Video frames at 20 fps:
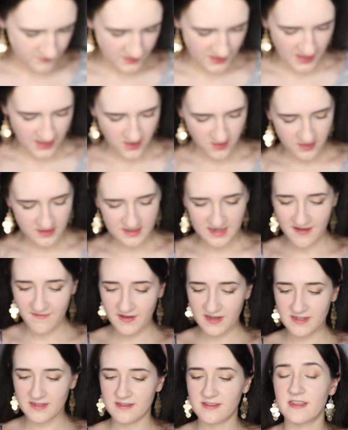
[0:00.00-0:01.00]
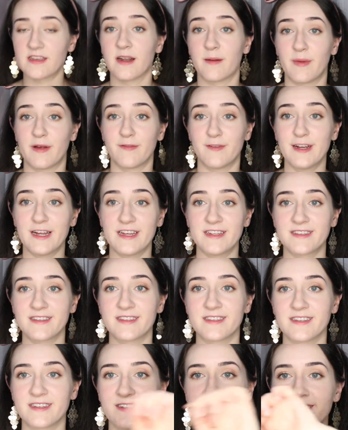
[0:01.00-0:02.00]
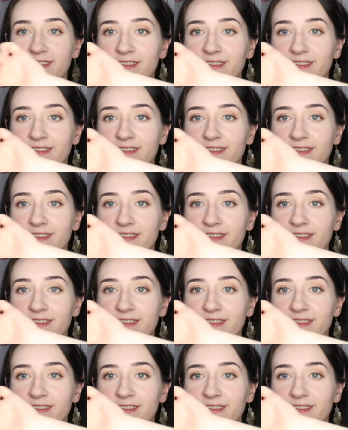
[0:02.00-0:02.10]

Yeah, you can definitely see it on my wrist.